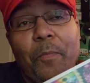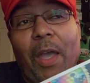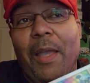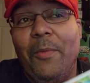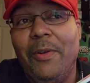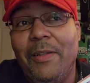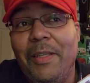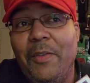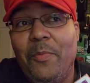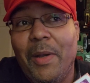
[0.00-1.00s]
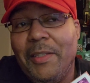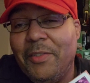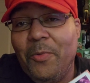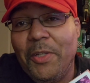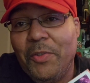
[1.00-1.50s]
I'm going to leave my
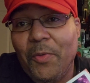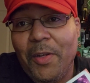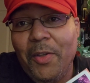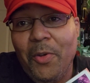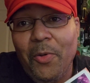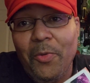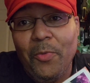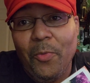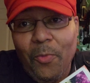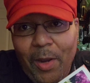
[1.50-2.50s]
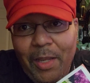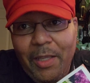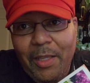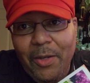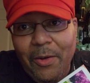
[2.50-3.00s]
Switch friend code right
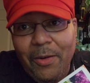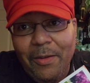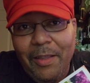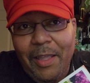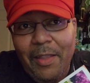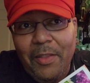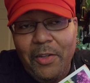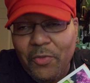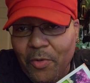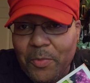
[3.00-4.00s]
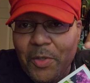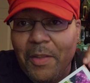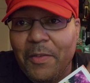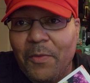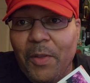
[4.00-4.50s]
here in the description
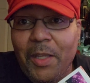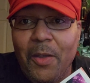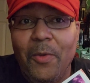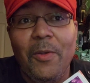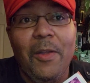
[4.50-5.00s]
of this video.